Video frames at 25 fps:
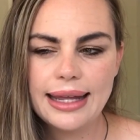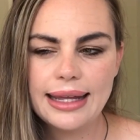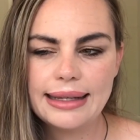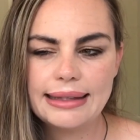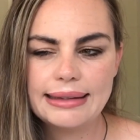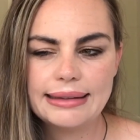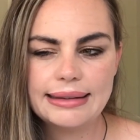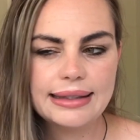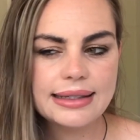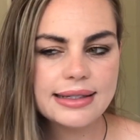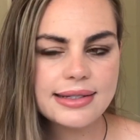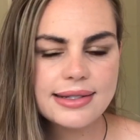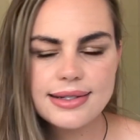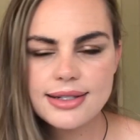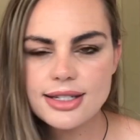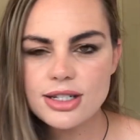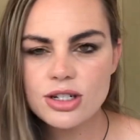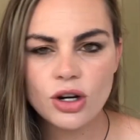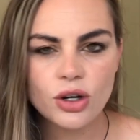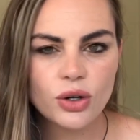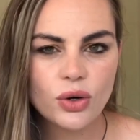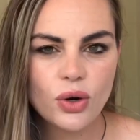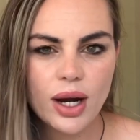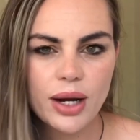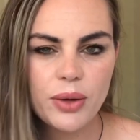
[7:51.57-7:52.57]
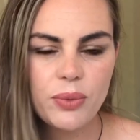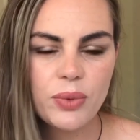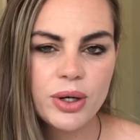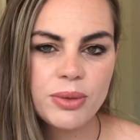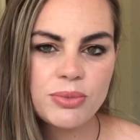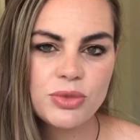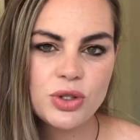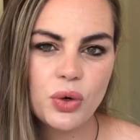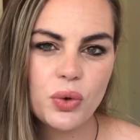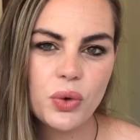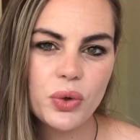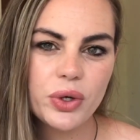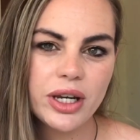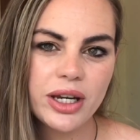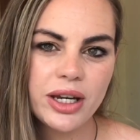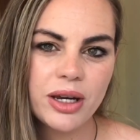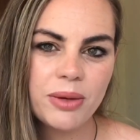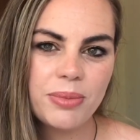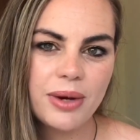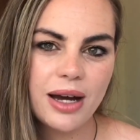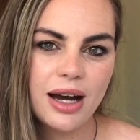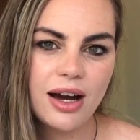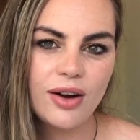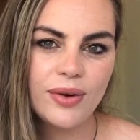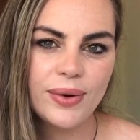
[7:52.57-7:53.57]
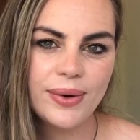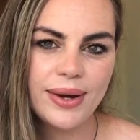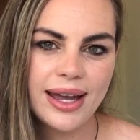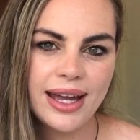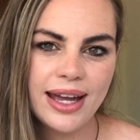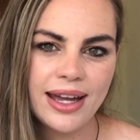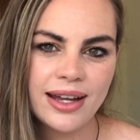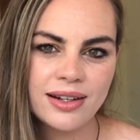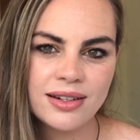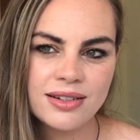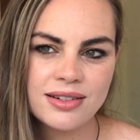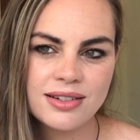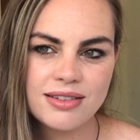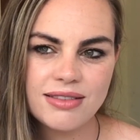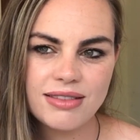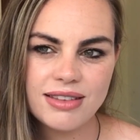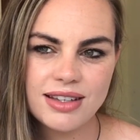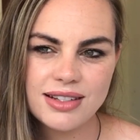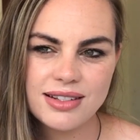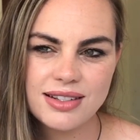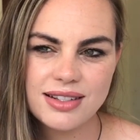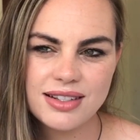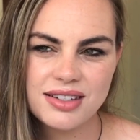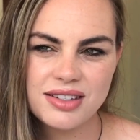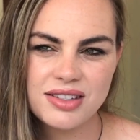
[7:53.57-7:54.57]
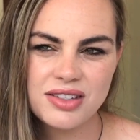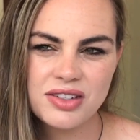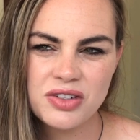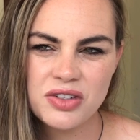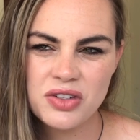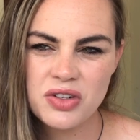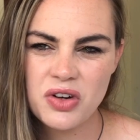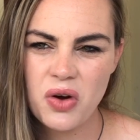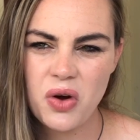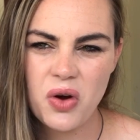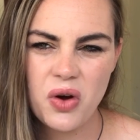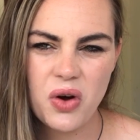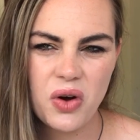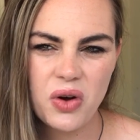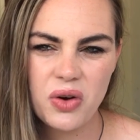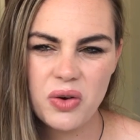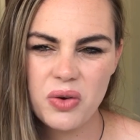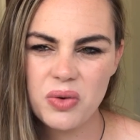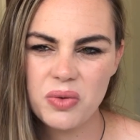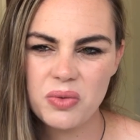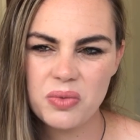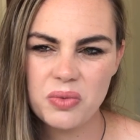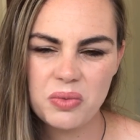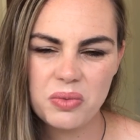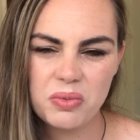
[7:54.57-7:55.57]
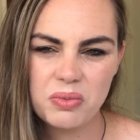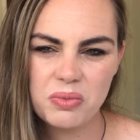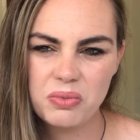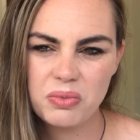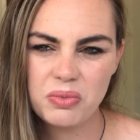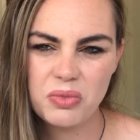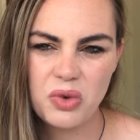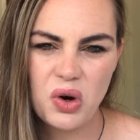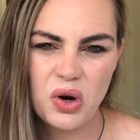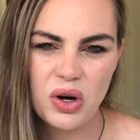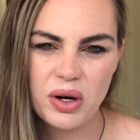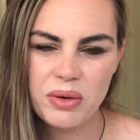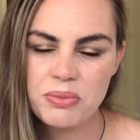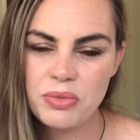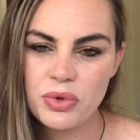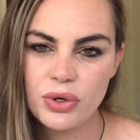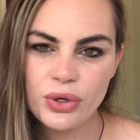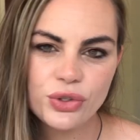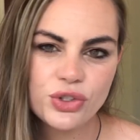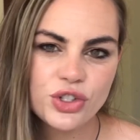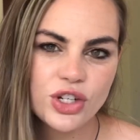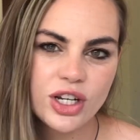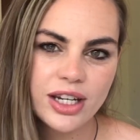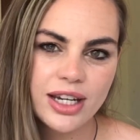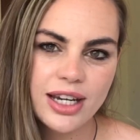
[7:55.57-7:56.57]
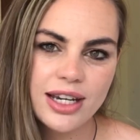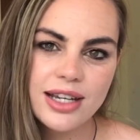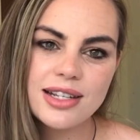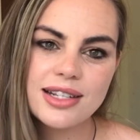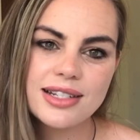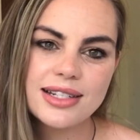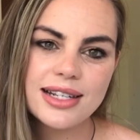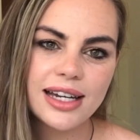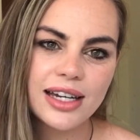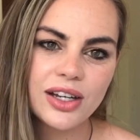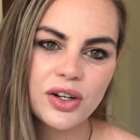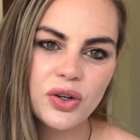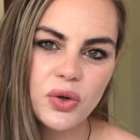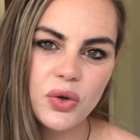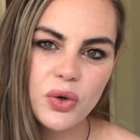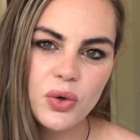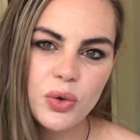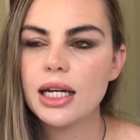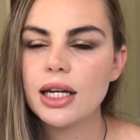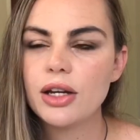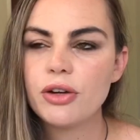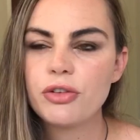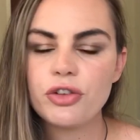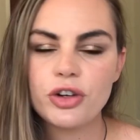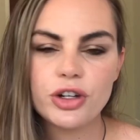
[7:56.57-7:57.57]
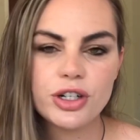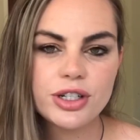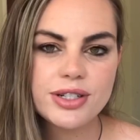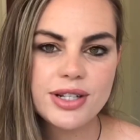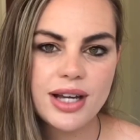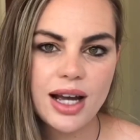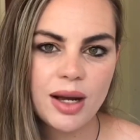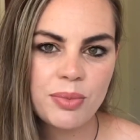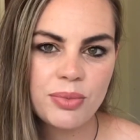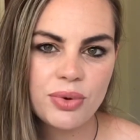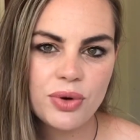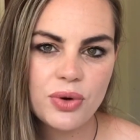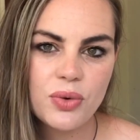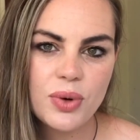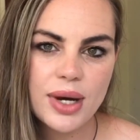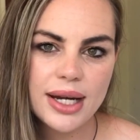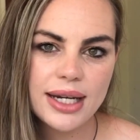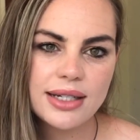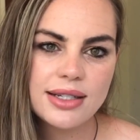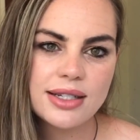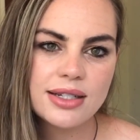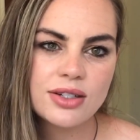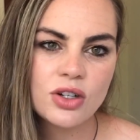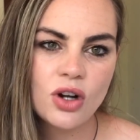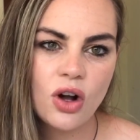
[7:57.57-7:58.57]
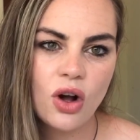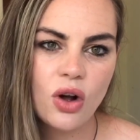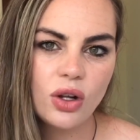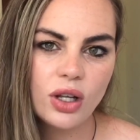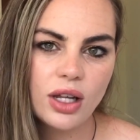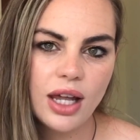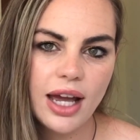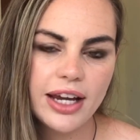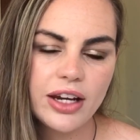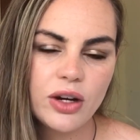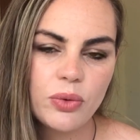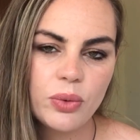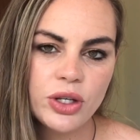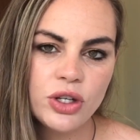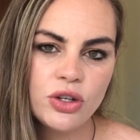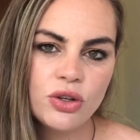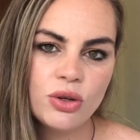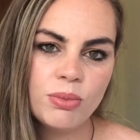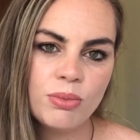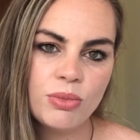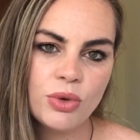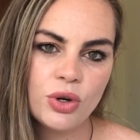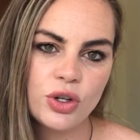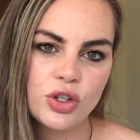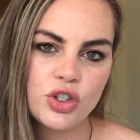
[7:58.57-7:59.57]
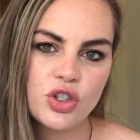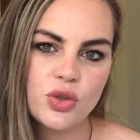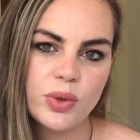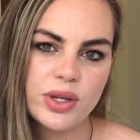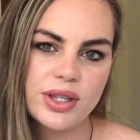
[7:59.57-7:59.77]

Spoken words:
This is not quite what I'm talking about, and this is not what merging is at all. For example, it's not like when you merge with